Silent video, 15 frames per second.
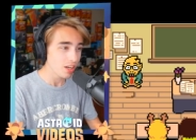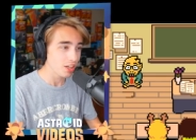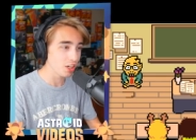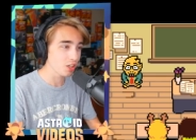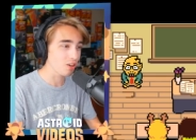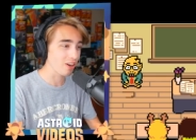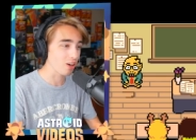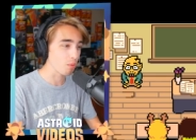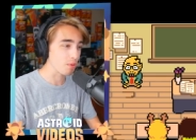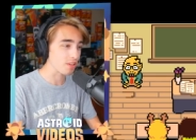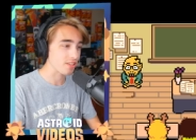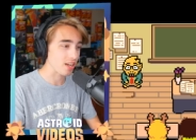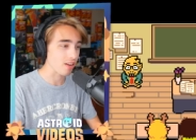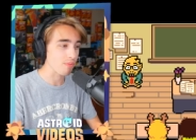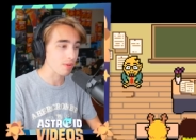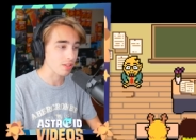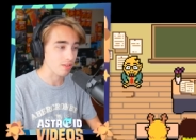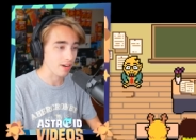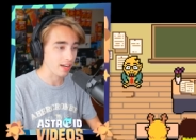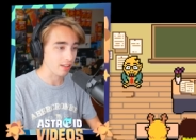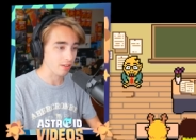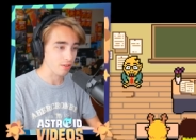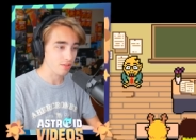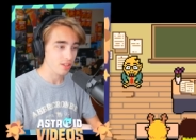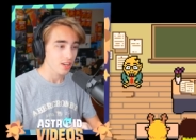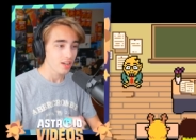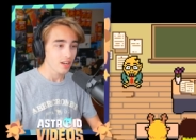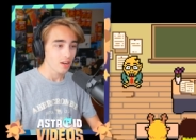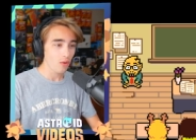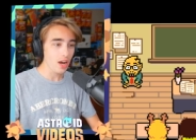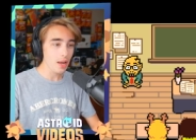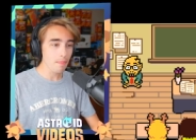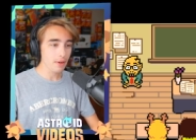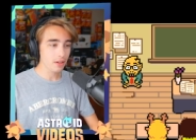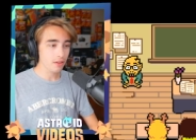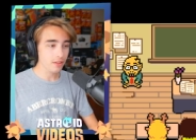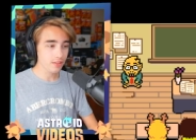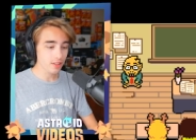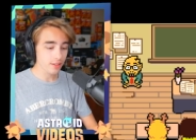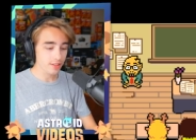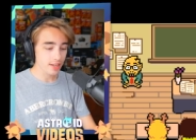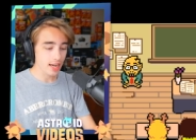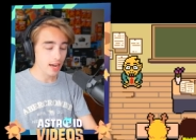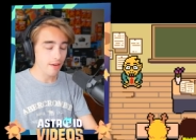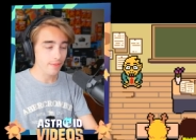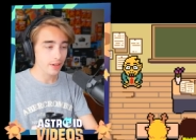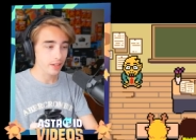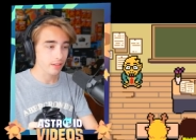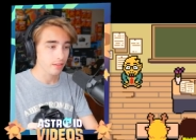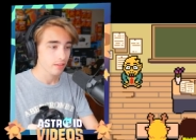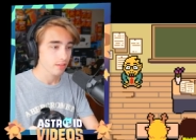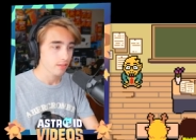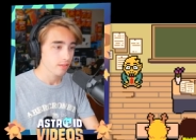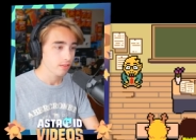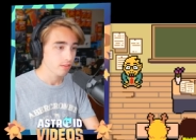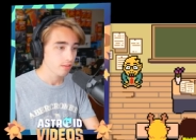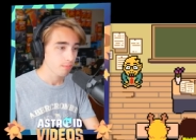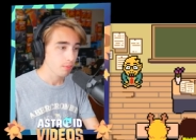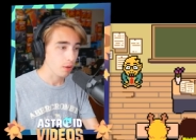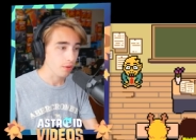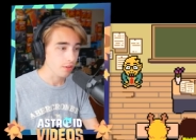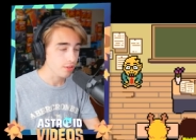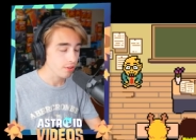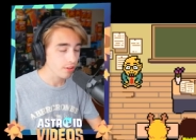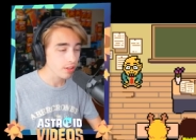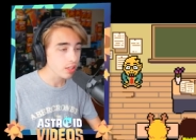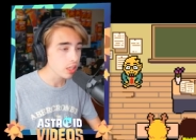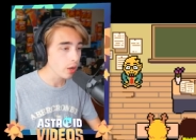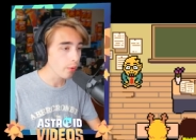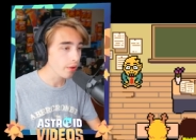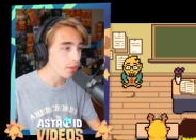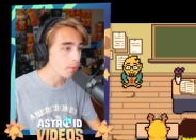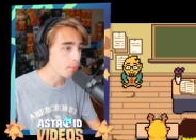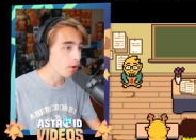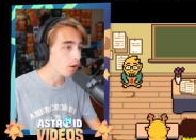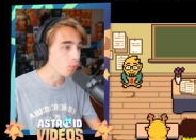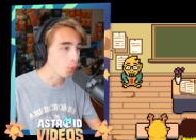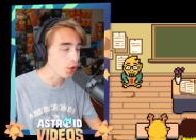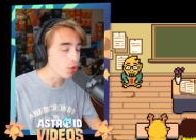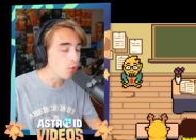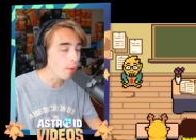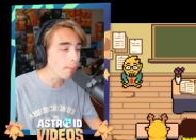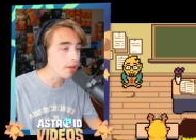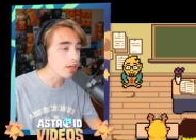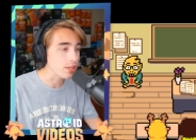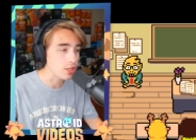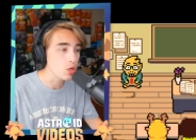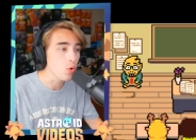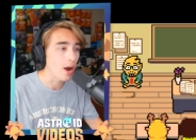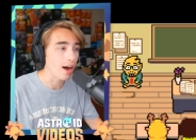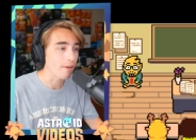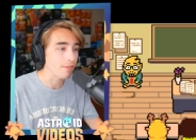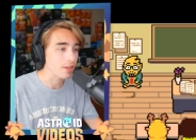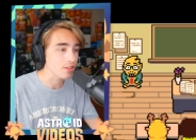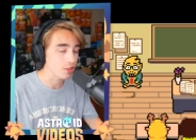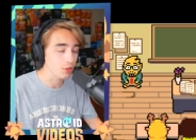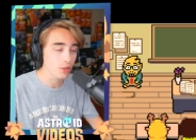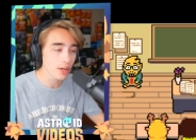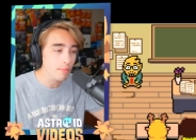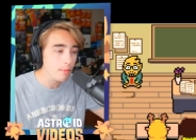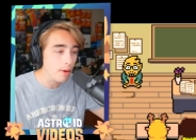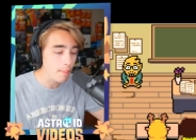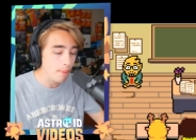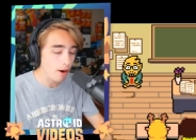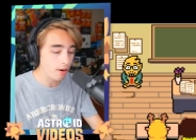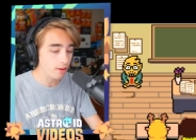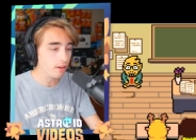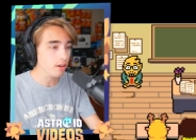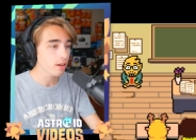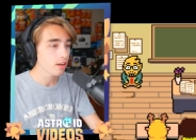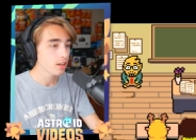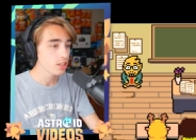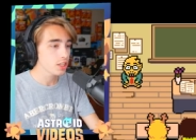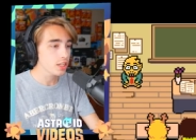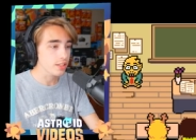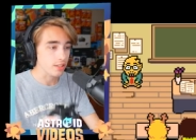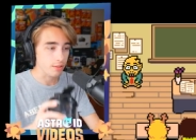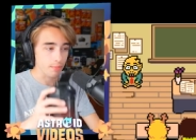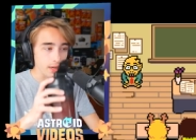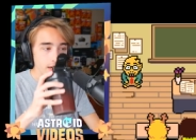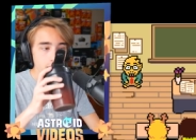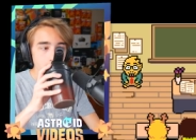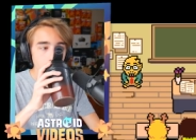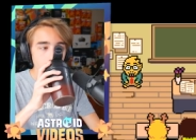Your grade will be safe, Mr. Antlers. What? But Kris doesn't have a... Bro, there's literally no other part. What do you want me to do, Alphys? Are you going to be my partner? Jesus, man.